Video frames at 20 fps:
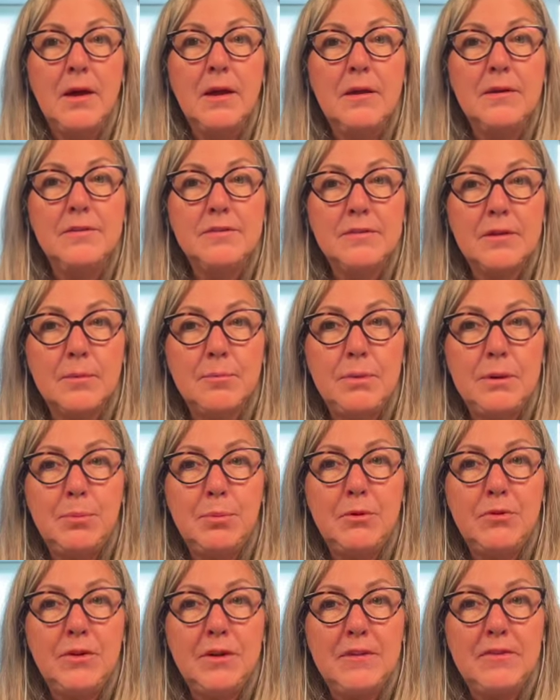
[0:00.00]
Some
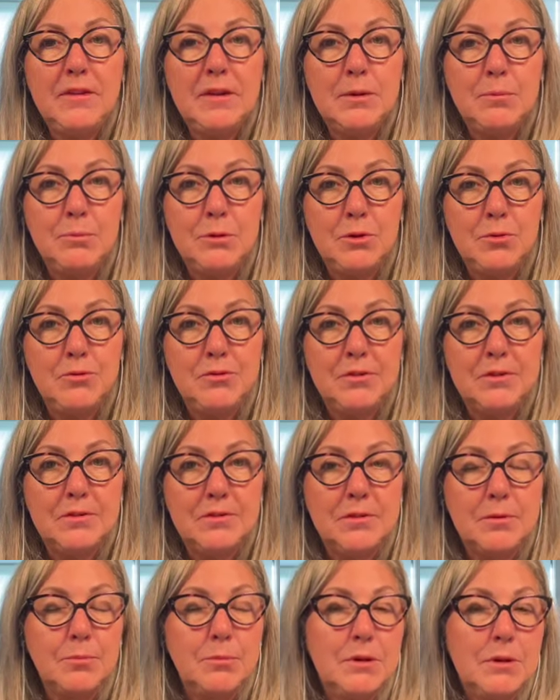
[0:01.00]
people think the immune
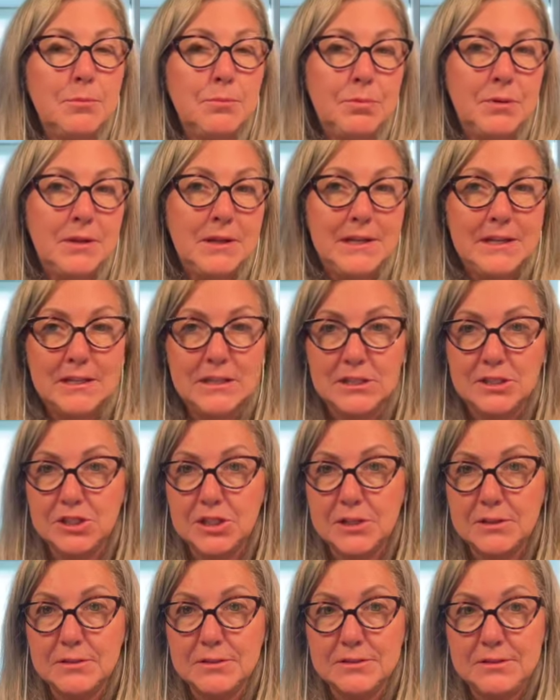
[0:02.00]
system completely
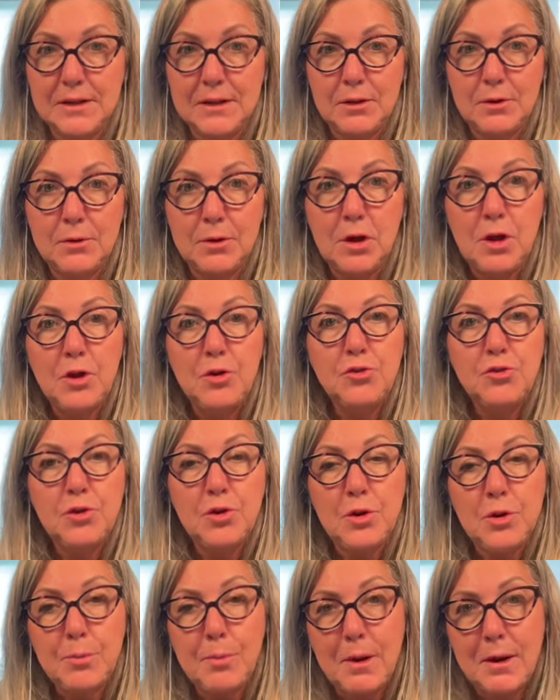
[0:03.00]
shuts down so
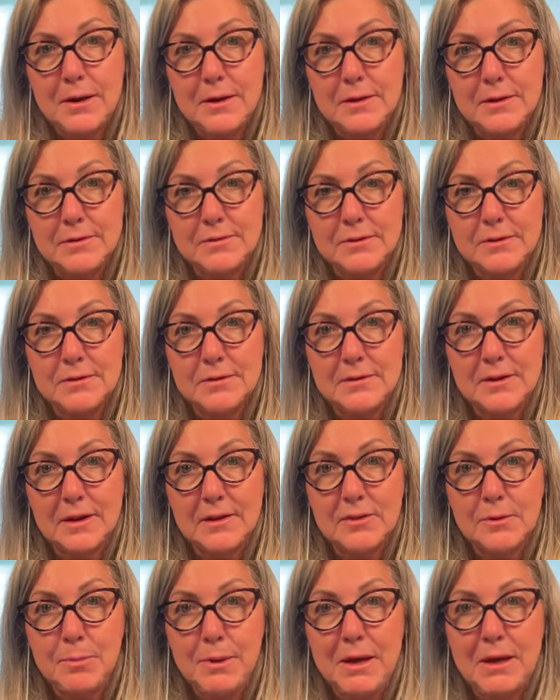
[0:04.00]
your body doesn't attack
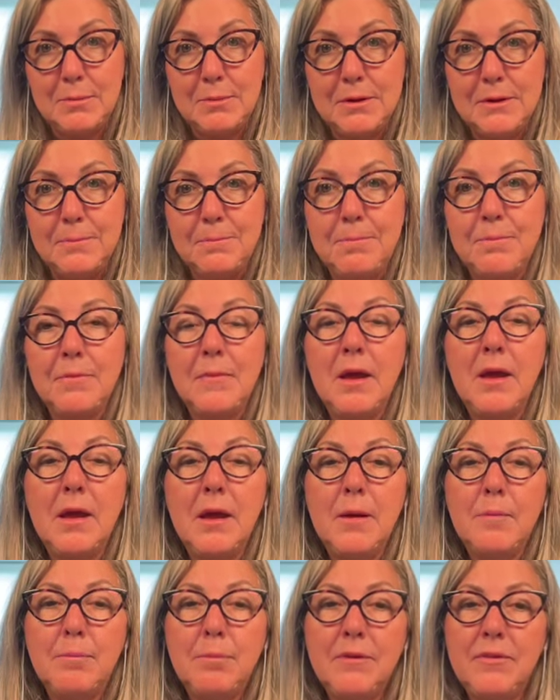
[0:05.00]
the baby.
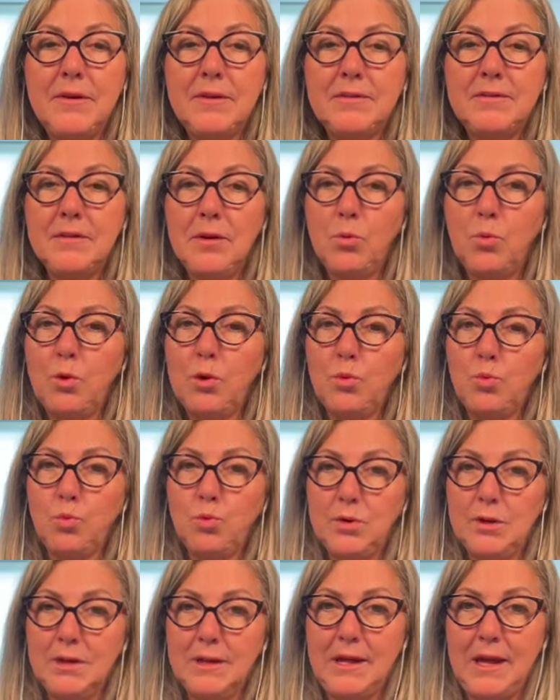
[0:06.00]
But that's not what
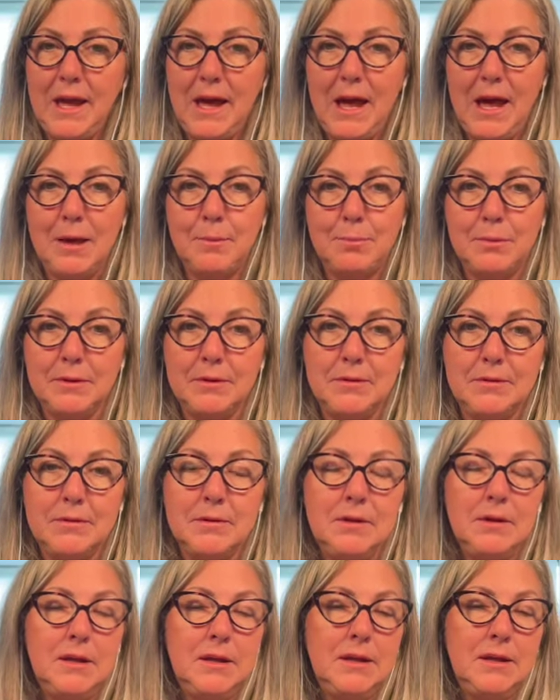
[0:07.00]
really happens.
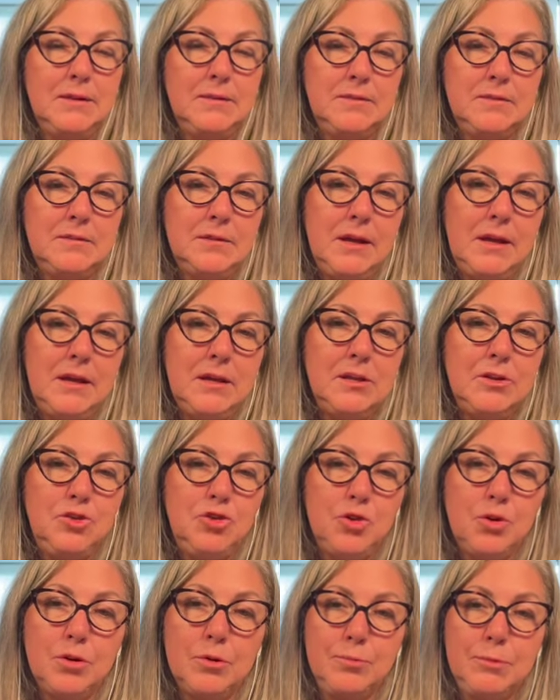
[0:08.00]
Instead,
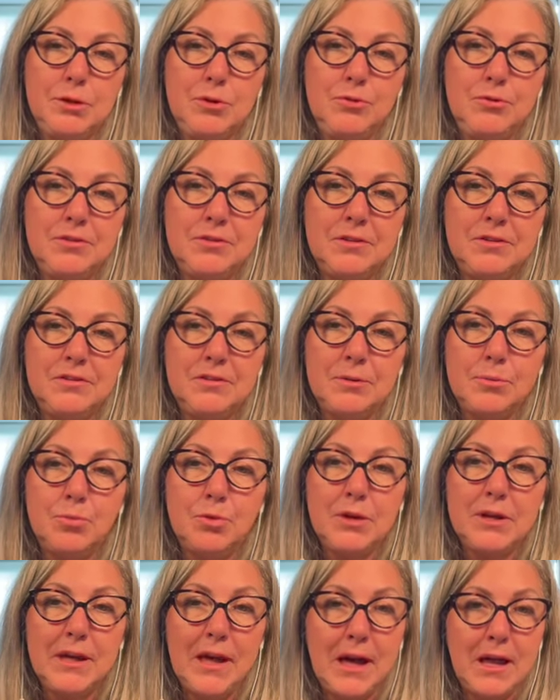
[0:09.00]
your immune system
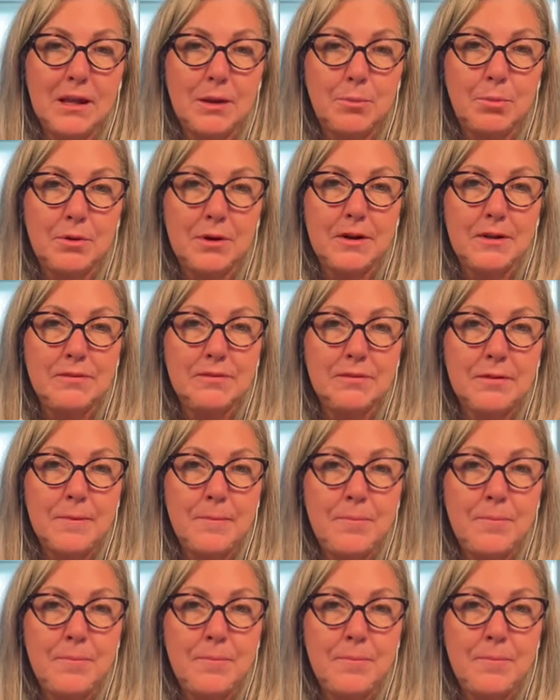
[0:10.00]
recalibrates.